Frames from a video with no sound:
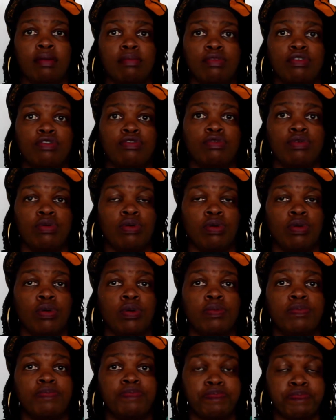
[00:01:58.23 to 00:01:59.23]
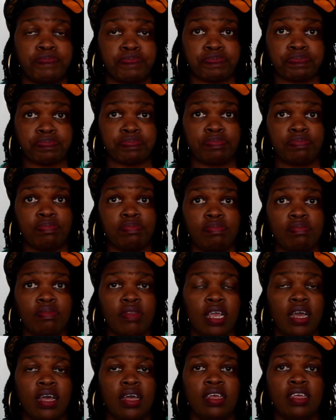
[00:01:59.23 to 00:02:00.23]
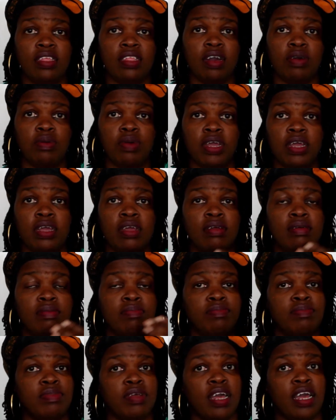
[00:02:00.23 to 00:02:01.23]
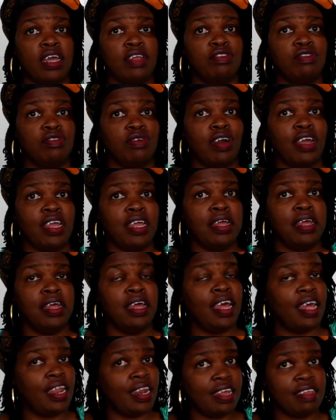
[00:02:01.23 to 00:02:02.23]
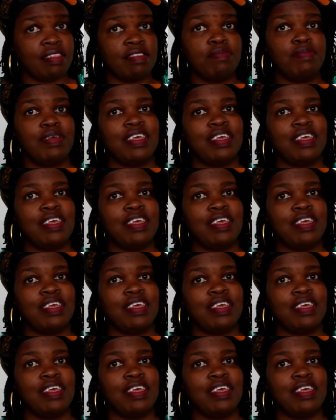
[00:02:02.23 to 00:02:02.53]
So either way, enjoy and let's